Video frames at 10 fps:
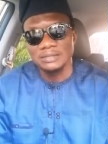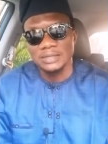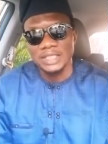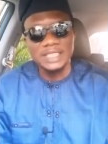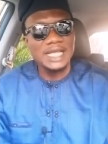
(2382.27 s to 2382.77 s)

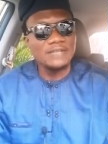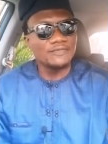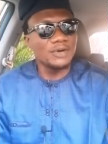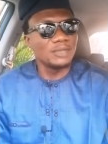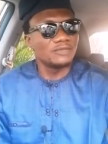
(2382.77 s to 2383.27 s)
Either in
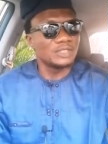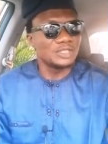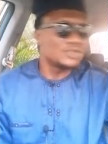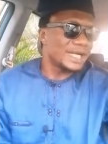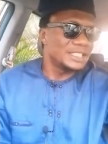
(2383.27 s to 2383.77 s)
form of a
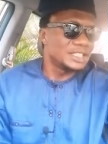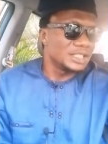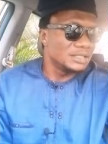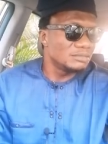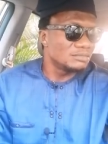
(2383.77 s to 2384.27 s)
dry
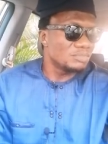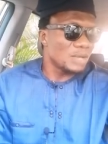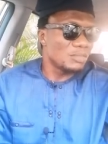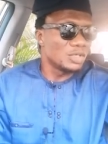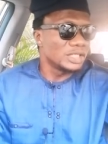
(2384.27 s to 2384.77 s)
gin,
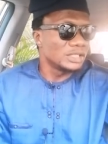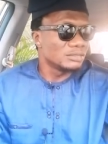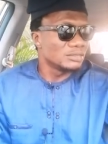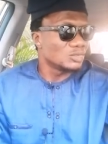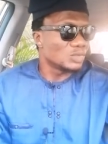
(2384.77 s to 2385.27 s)
palm oil,
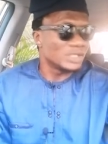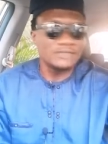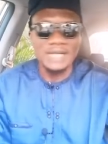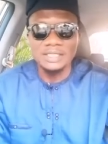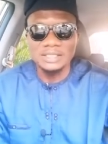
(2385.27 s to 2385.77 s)

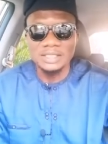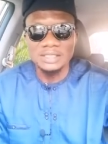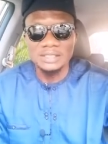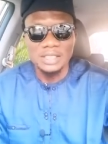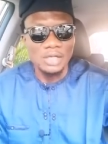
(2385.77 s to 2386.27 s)
whatever it
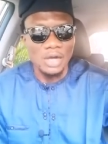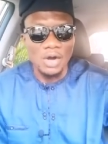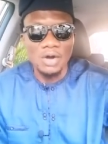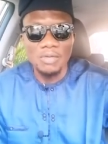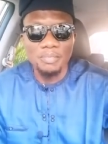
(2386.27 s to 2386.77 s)
is,
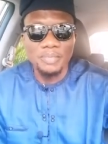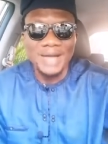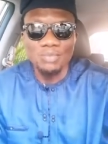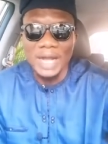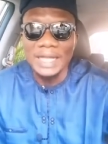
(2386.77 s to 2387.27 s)
or
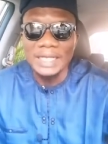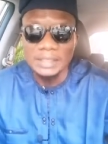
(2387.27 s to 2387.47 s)
palm wine.